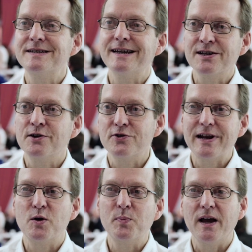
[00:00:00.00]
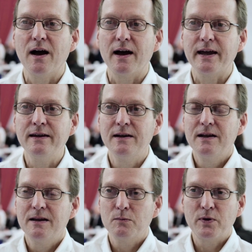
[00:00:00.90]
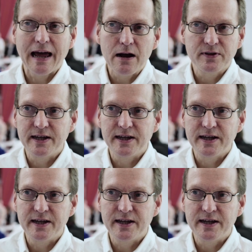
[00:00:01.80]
600 LPI without